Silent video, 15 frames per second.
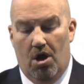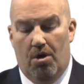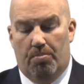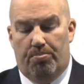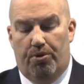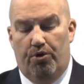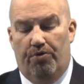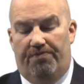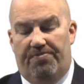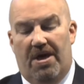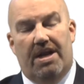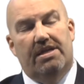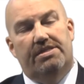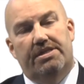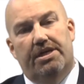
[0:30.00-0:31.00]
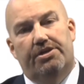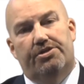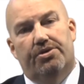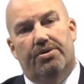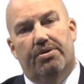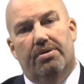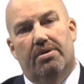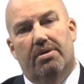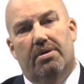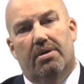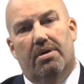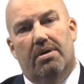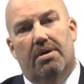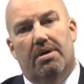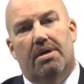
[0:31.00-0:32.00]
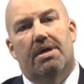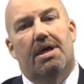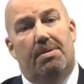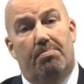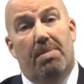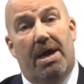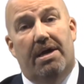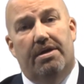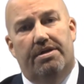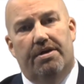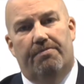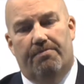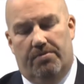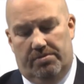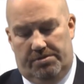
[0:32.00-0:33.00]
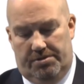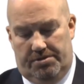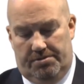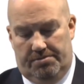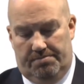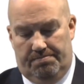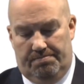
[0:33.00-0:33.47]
Proof that a teacher can make a difference.